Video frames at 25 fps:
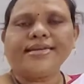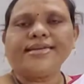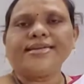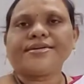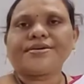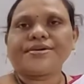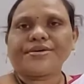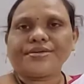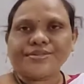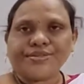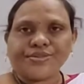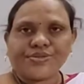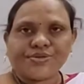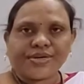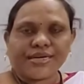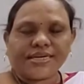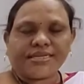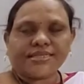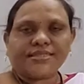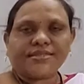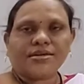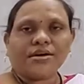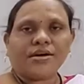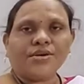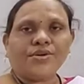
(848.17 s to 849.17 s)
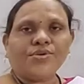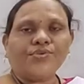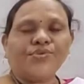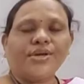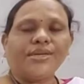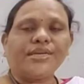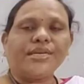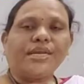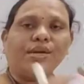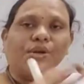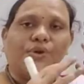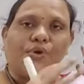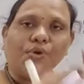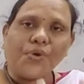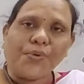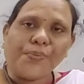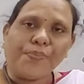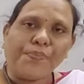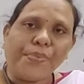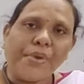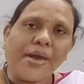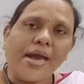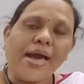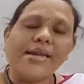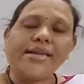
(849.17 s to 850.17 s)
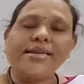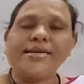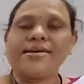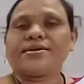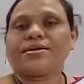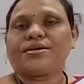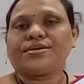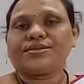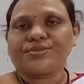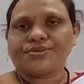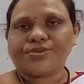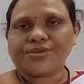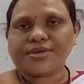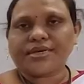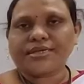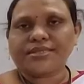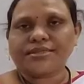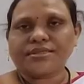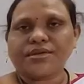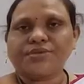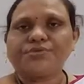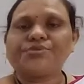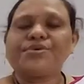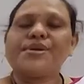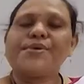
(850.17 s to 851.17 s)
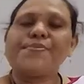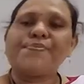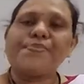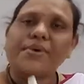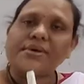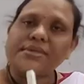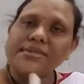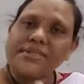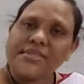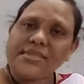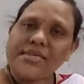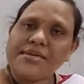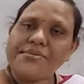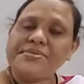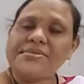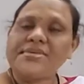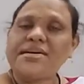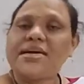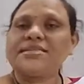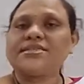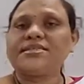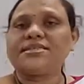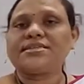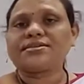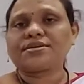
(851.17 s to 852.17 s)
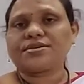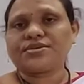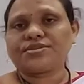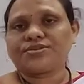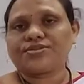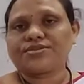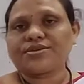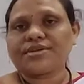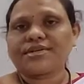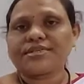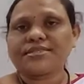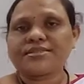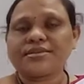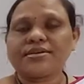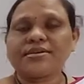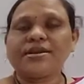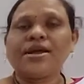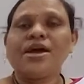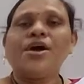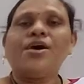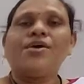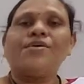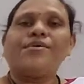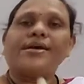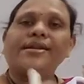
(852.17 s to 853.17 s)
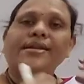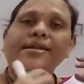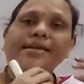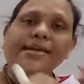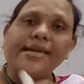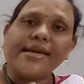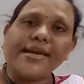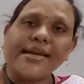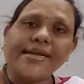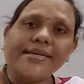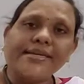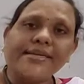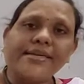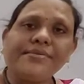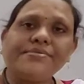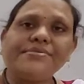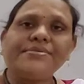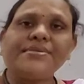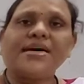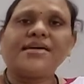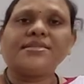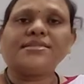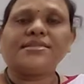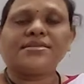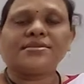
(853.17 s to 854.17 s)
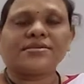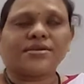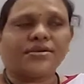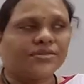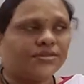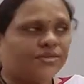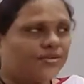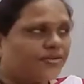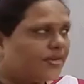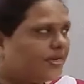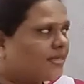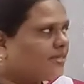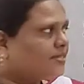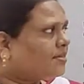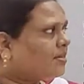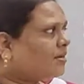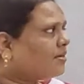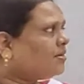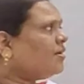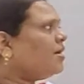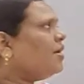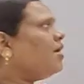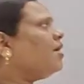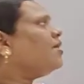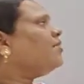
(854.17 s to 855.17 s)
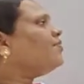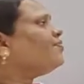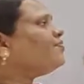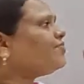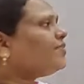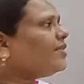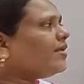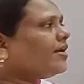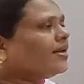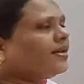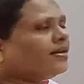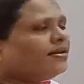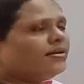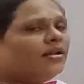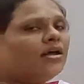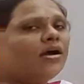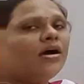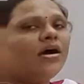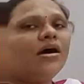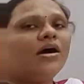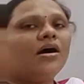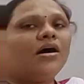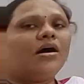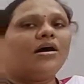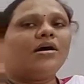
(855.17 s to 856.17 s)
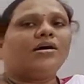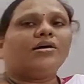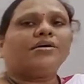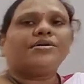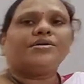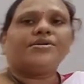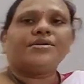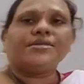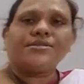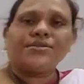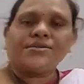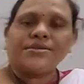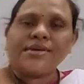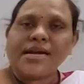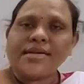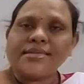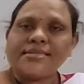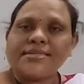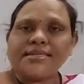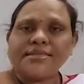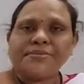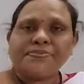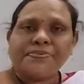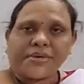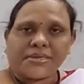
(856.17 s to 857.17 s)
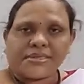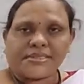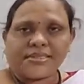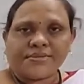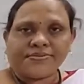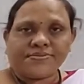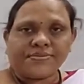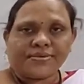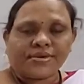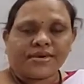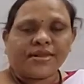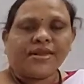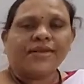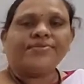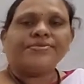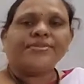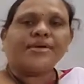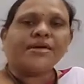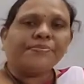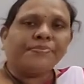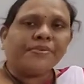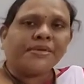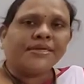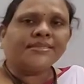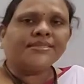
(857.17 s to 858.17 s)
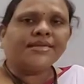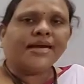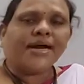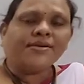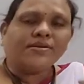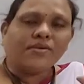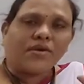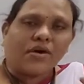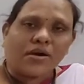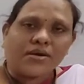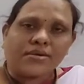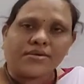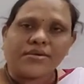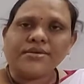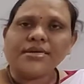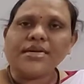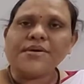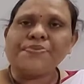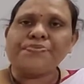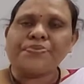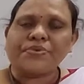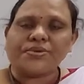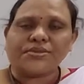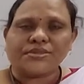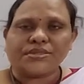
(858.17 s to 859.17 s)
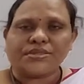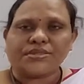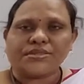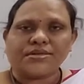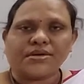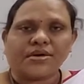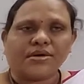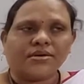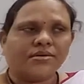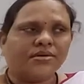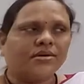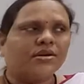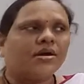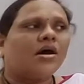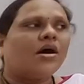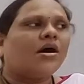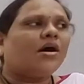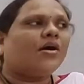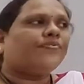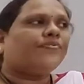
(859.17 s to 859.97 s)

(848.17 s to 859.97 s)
in conjugation, when a lone pair in conjugation, when a positive charge in conjugation, when a negative charge in conjugation, then resonance is possible. That means at alternate position,